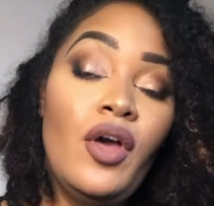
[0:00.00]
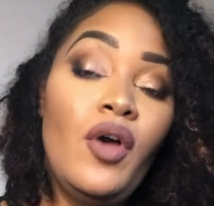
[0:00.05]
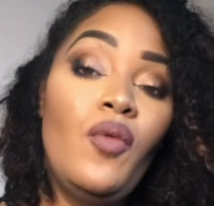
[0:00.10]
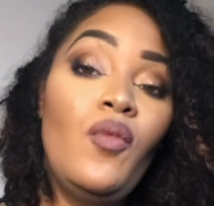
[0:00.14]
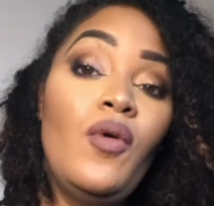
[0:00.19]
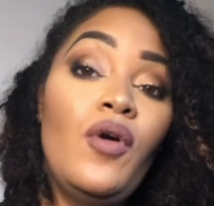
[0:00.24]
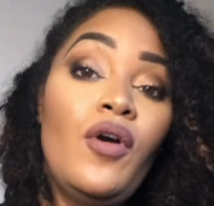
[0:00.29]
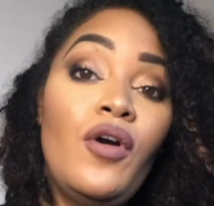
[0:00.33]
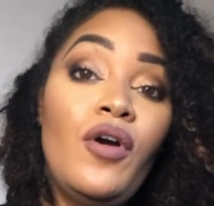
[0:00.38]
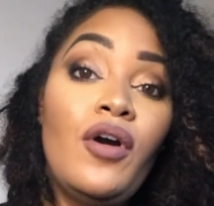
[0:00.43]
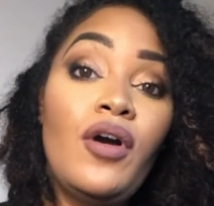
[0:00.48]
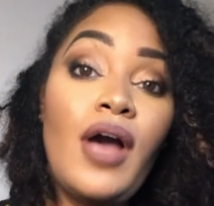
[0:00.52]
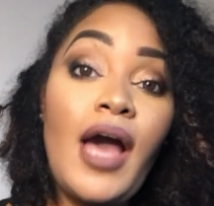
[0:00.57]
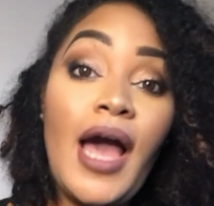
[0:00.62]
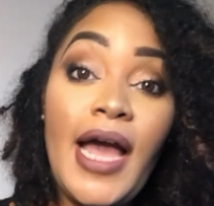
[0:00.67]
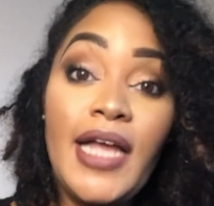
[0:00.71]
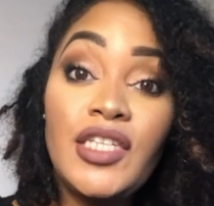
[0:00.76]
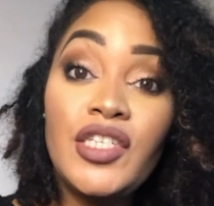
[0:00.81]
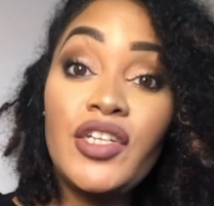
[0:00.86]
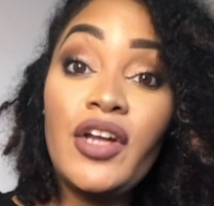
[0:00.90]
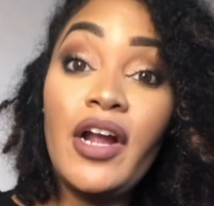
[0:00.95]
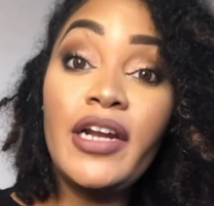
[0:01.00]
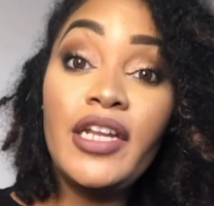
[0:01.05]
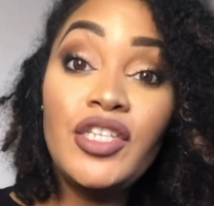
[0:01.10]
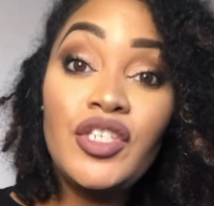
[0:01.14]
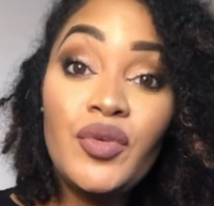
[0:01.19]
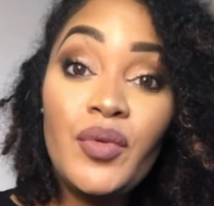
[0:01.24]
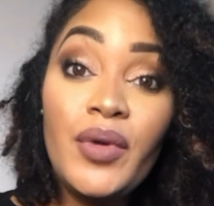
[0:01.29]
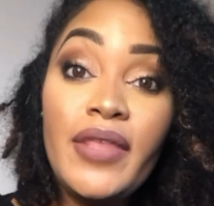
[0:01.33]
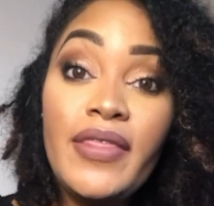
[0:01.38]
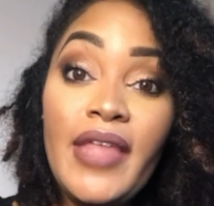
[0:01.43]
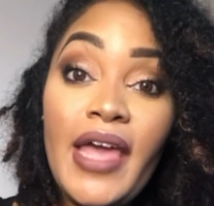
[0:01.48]
Well, I started
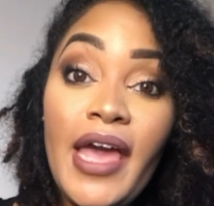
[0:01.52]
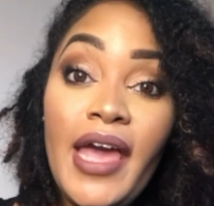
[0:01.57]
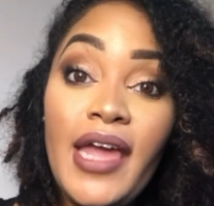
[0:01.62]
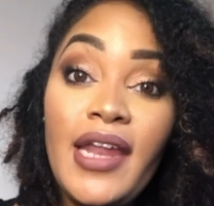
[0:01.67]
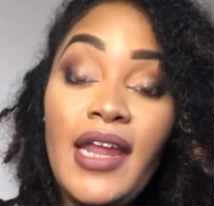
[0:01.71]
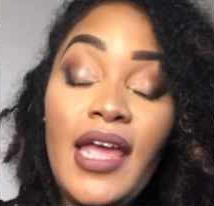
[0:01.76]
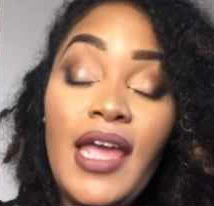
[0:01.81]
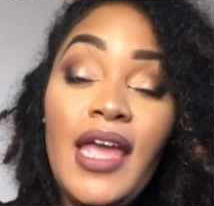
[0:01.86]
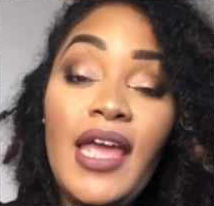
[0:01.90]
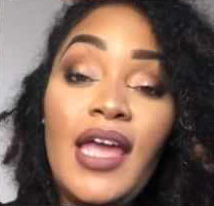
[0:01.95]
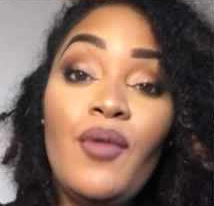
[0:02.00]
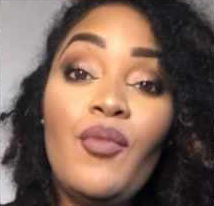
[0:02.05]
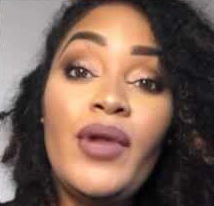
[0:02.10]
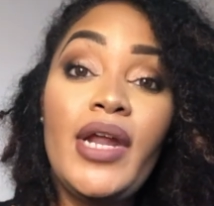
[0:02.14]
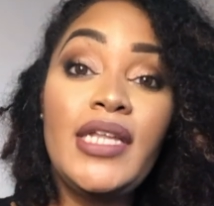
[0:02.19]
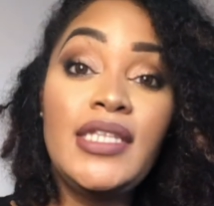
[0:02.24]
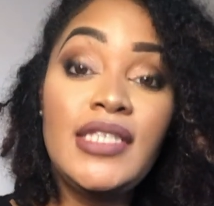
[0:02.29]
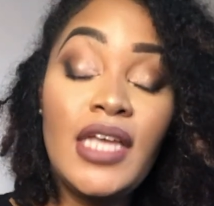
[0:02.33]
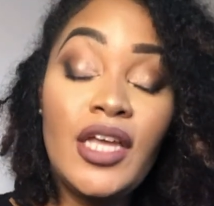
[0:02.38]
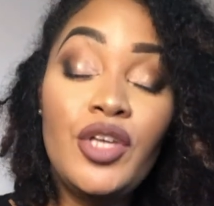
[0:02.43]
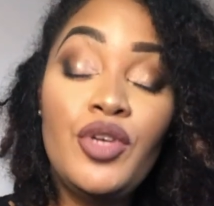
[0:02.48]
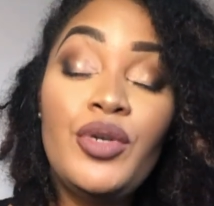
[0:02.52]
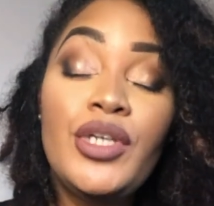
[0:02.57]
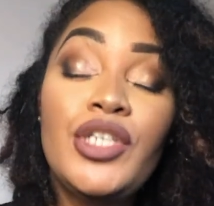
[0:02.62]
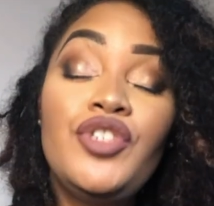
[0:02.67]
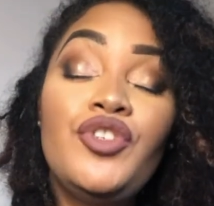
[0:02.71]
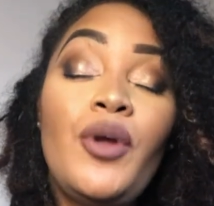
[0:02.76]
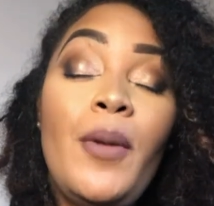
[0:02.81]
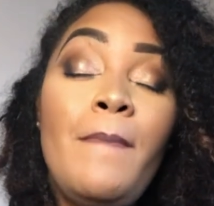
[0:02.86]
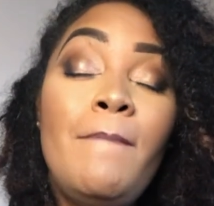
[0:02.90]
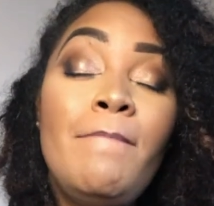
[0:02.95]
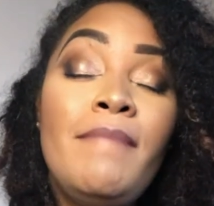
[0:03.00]
doing that. And when I tell you, it
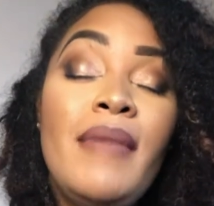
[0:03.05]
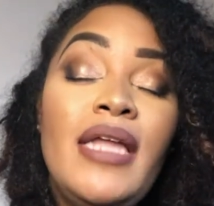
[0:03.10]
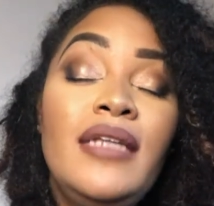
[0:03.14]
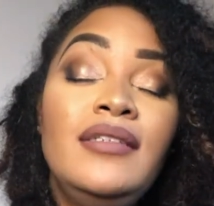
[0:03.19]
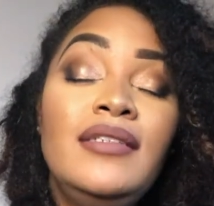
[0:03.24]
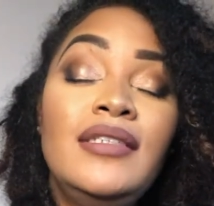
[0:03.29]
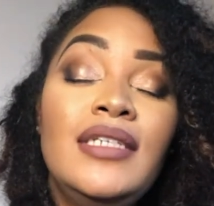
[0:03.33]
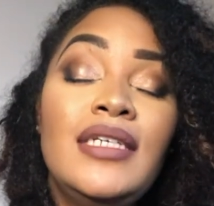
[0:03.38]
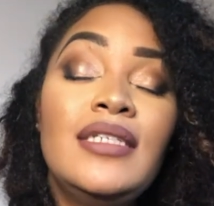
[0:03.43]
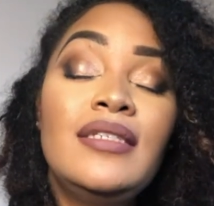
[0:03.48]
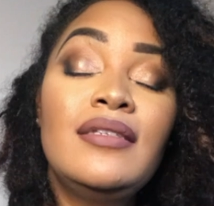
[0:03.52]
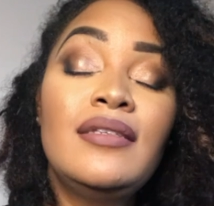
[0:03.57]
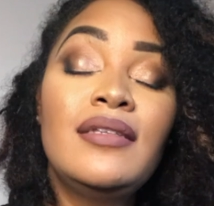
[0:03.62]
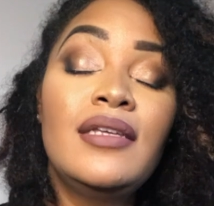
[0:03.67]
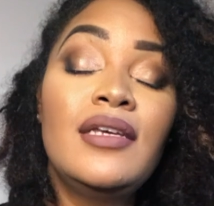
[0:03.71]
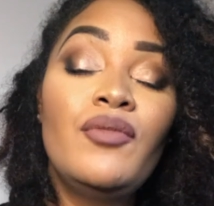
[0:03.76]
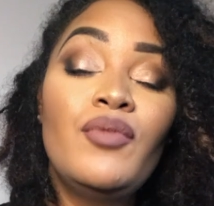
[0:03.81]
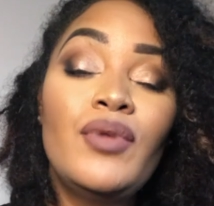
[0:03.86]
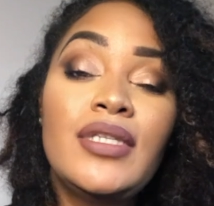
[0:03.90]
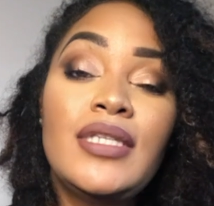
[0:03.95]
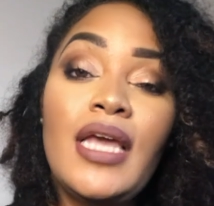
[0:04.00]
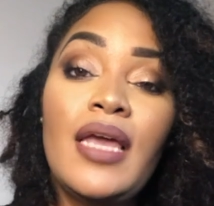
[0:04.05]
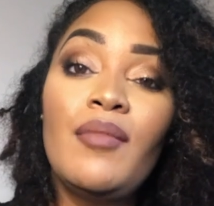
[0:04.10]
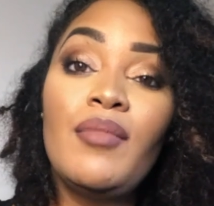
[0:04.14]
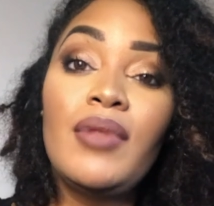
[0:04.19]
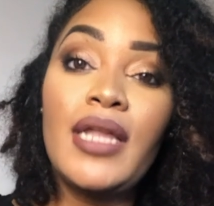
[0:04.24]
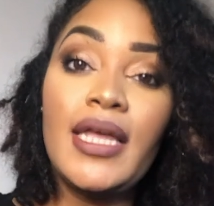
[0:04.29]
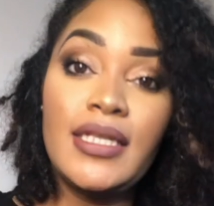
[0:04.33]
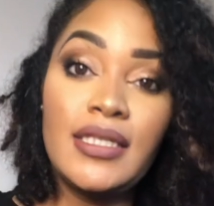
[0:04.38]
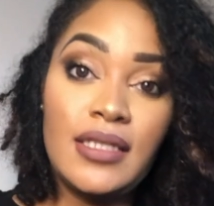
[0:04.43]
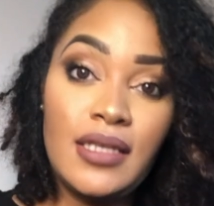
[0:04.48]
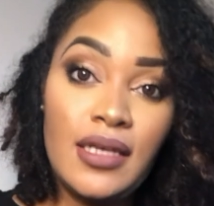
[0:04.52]
tremendously was a
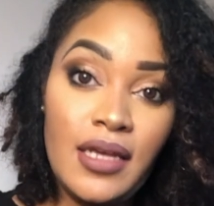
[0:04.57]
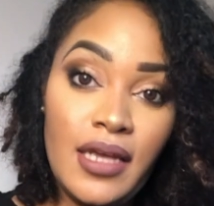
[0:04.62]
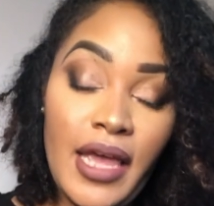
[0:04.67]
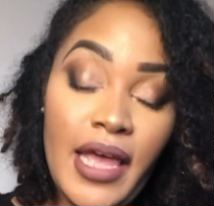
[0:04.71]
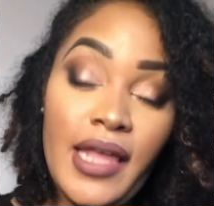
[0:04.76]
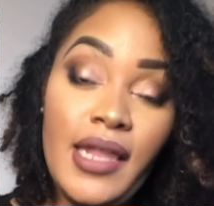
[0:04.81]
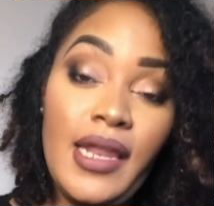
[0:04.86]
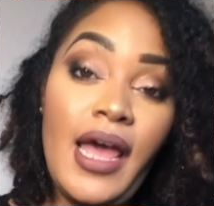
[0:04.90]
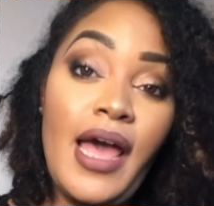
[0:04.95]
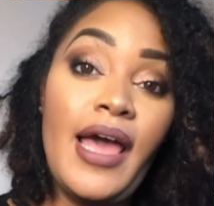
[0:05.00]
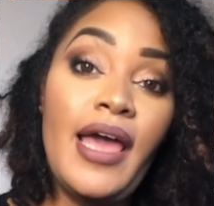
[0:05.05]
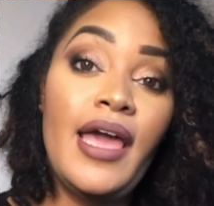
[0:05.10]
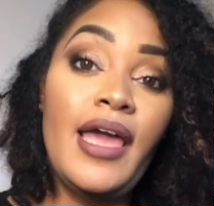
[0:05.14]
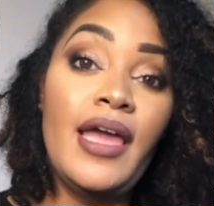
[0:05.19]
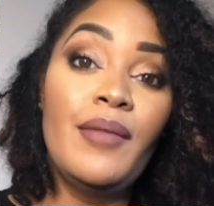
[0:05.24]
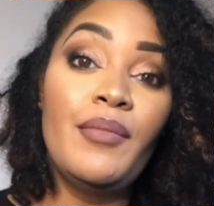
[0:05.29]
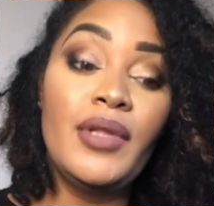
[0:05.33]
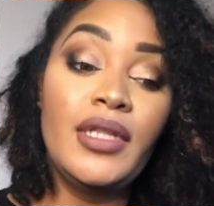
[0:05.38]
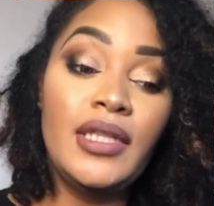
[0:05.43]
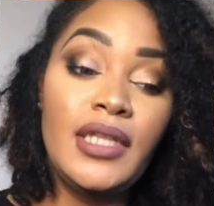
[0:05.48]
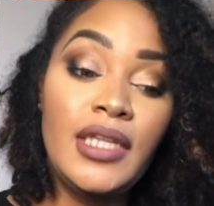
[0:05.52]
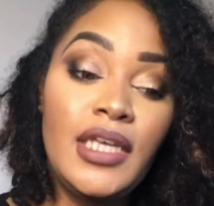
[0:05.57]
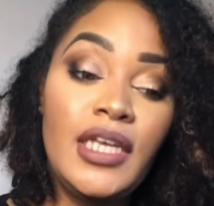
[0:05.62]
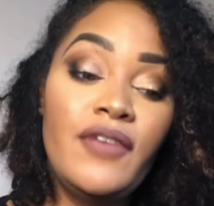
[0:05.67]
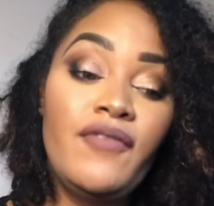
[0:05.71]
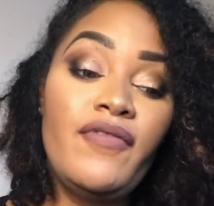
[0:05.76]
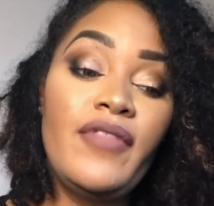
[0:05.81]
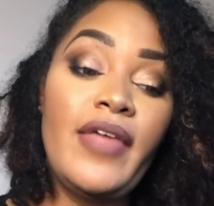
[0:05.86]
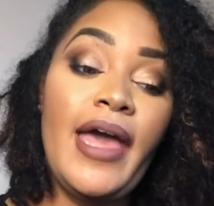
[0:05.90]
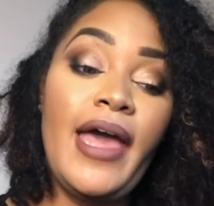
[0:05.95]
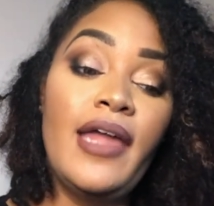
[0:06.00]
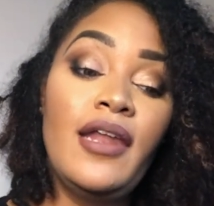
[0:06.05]
blessing. And I believe
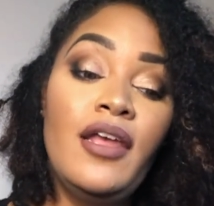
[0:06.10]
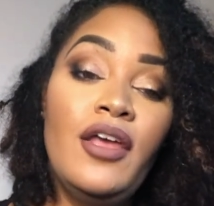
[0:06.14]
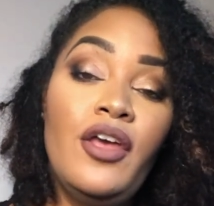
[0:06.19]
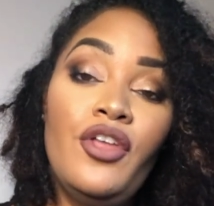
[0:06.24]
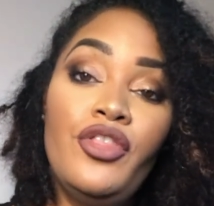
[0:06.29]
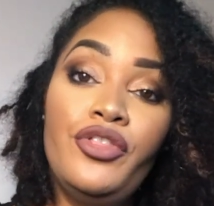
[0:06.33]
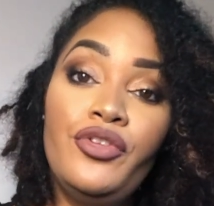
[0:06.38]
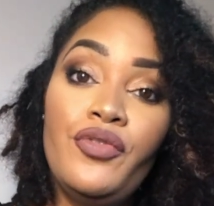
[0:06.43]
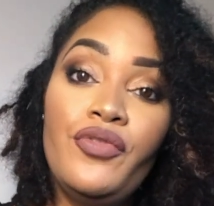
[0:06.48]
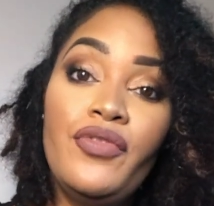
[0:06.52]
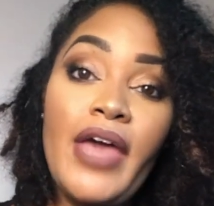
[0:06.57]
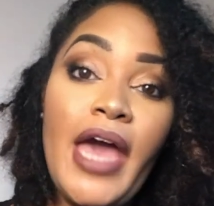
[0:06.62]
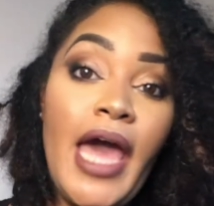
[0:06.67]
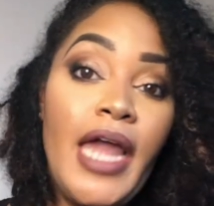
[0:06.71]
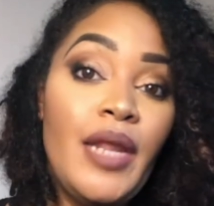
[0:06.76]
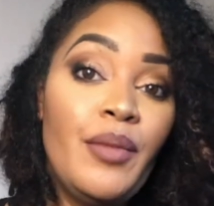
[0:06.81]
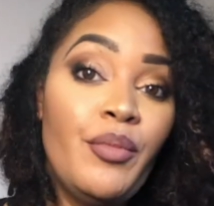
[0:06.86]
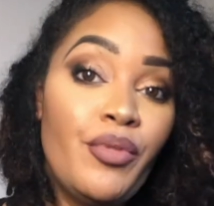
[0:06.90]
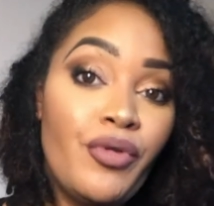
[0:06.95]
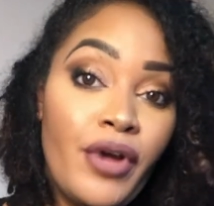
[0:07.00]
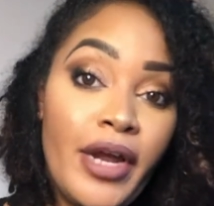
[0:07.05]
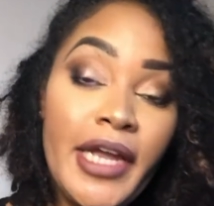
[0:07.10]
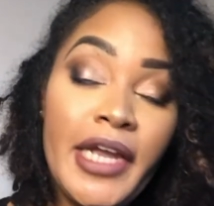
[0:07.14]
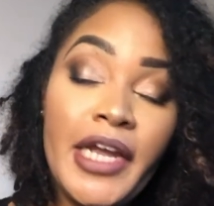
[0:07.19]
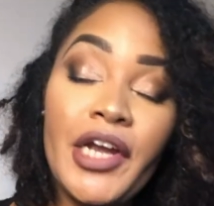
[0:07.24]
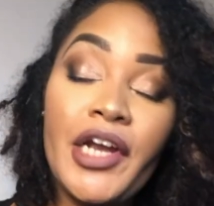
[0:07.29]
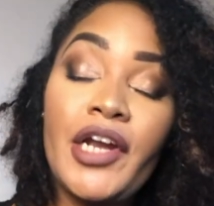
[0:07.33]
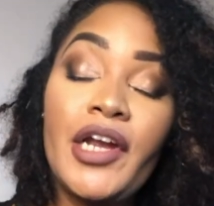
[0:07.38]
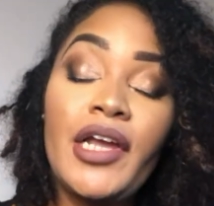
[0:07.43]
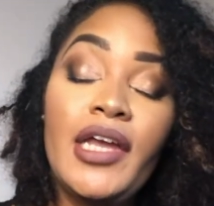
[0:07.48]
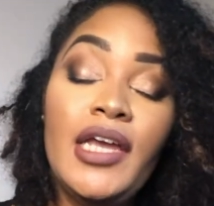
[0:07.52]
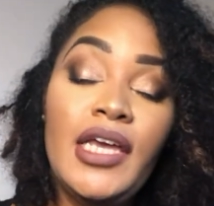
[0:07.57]
that through that and
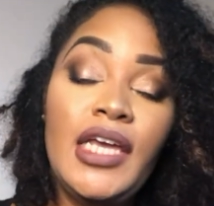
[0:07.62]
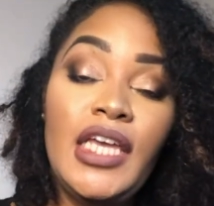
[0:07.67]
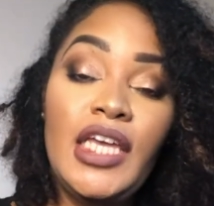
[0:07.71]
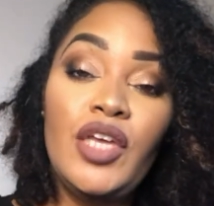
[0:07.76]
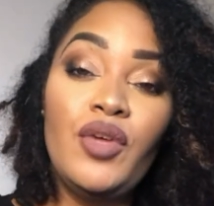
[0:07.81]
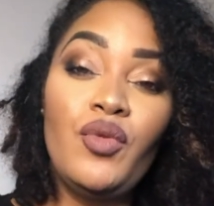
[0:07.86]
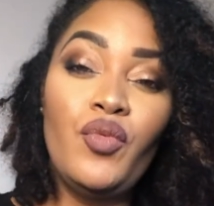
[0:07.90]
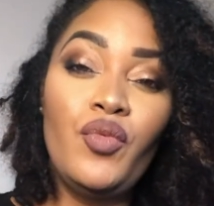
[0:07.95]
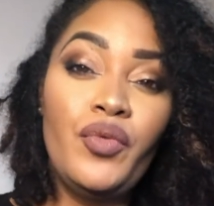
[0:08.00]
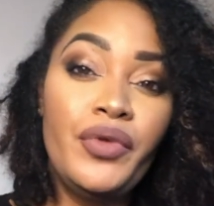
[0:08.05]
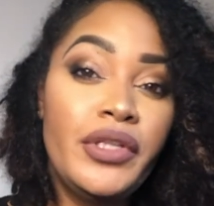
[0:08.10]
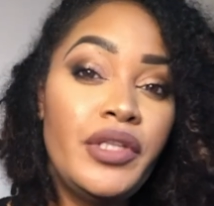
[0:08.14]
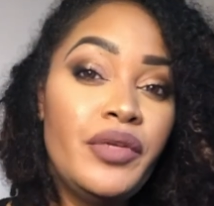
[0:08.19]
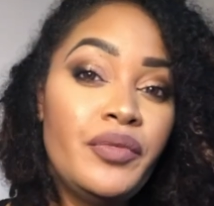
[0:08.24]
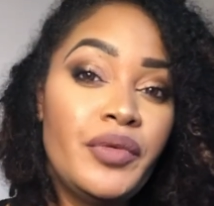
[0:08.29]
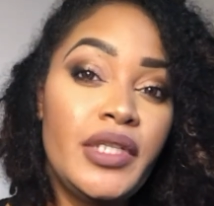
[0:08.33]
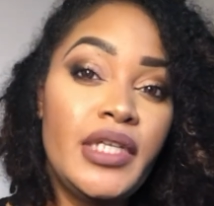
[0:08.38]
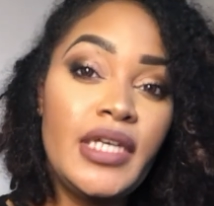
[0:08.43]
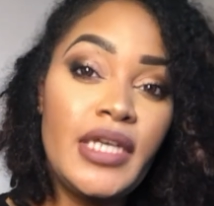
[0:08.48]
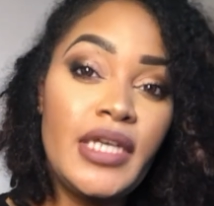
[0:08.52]
prayer, it really, really